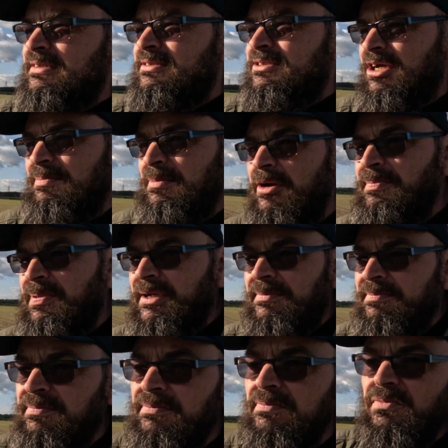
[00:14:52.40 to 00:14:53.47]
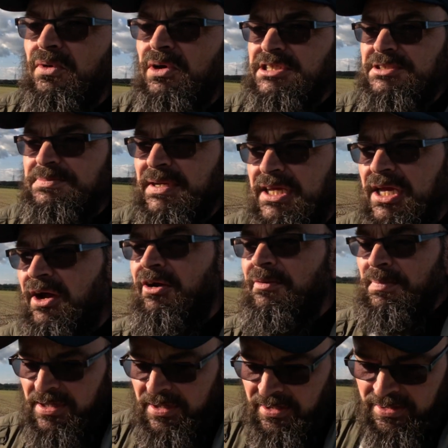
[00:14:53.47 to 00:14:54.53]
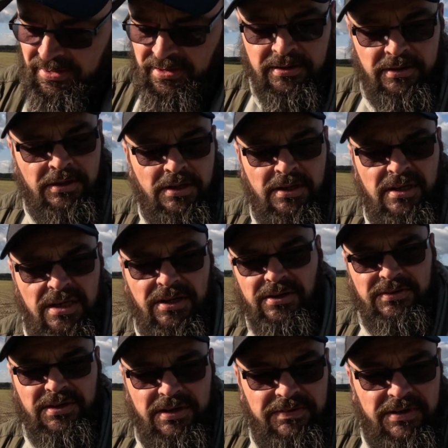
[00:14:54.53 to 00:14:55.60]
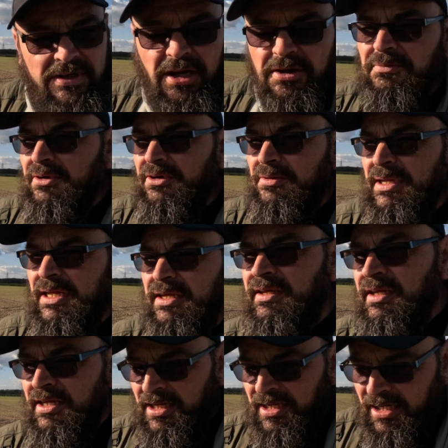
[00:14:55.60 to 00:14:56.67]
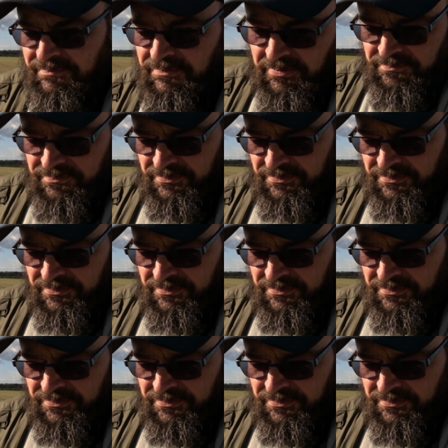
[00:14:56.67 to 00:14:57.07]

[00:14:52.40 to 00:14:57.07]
So I'm hoping while it's a bit calm, I'll give it a go while I'm here, if I can